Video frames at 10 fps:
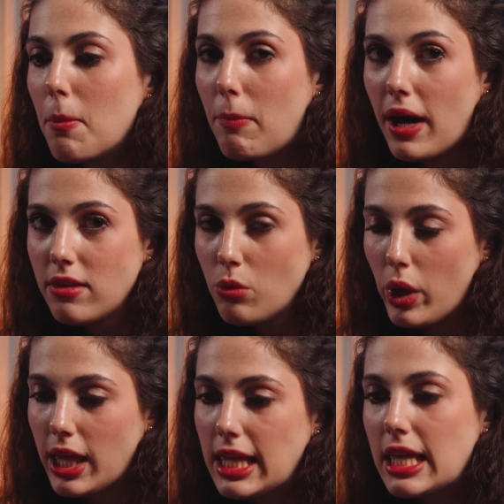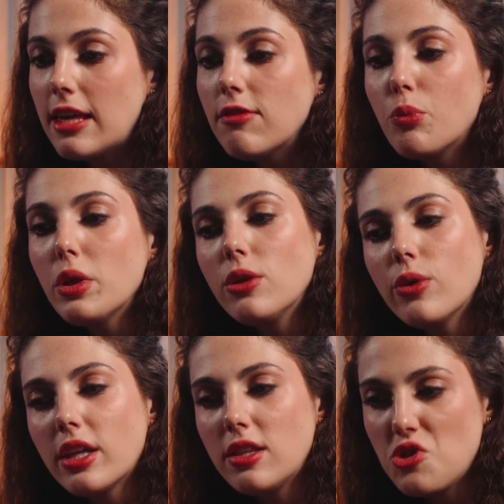By the way, if we
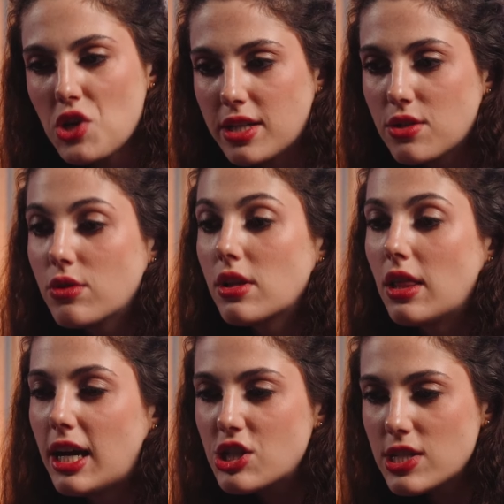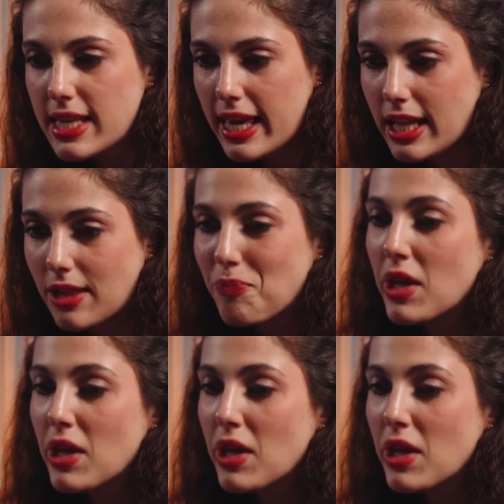look at the chart on a larger scale,